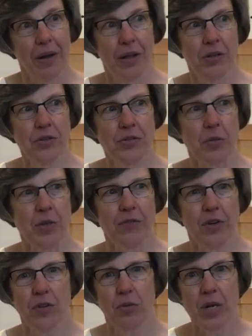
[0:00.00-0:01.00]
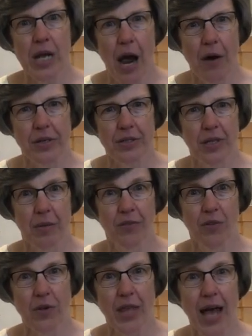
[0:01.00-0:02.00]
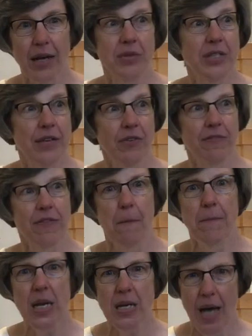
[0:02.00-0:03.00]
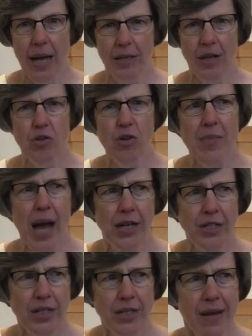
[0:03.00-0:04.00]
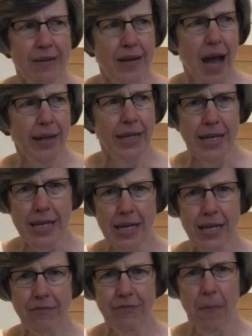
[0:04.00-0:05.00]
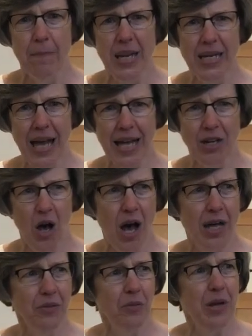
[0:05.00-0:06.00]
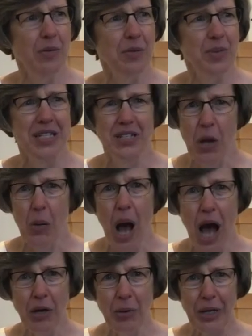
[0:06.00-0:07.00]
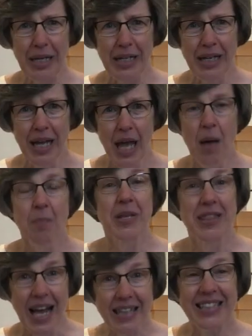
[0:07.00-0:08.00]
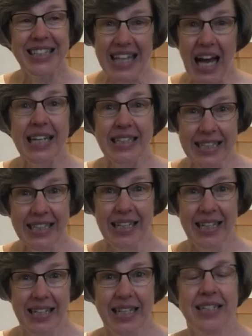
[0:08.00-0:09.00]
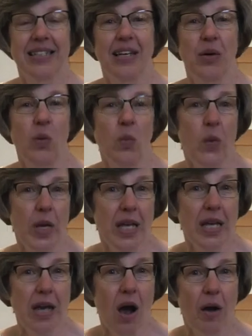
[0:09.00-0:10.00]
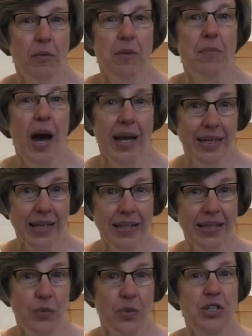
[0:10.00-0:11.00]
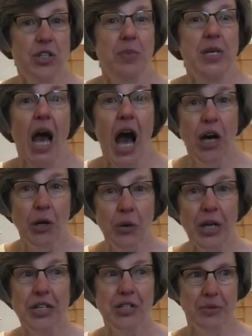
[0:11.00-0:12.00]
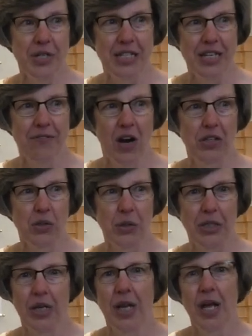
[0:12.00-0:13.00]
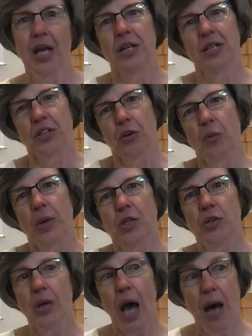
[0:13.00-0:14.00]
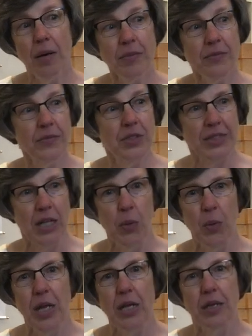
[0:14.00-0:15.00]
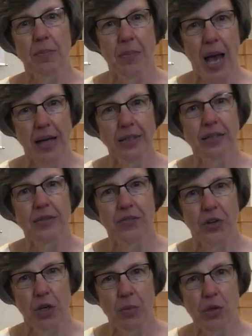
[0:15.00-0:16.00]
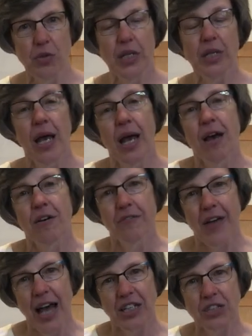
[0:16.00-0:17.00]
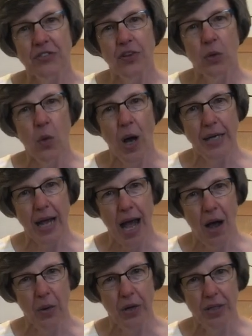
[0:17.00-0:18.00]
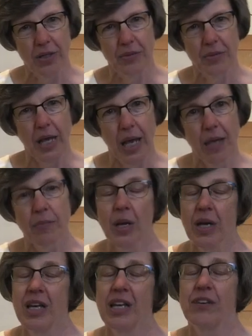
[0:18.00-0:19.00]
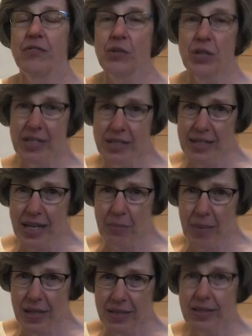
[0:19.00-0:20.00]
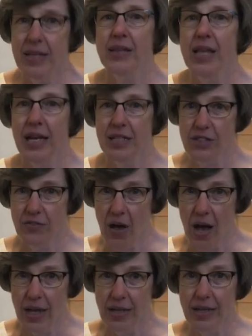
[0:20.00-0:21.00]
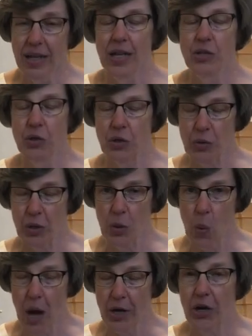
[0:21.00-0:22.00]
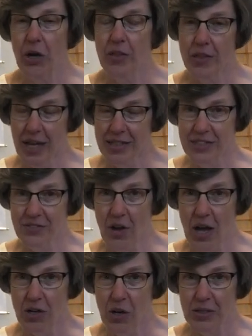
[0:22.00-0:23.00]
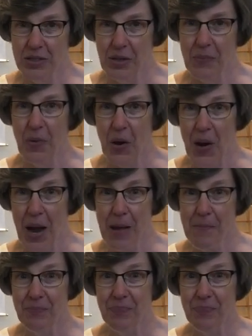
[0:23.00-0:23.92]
It used to be for 3 hours. Before that, it was even from midnight. Can you imagine not eating from midnight on? We would be so hungry. But that's the idea, is that we are reminded that we should be hungry to receive our Lord. So when you come to celebrate Mass and for communion, fast for 1 hour, okay? If you need to take medicine, that is fine, and you can drink water. That is fine also, all right?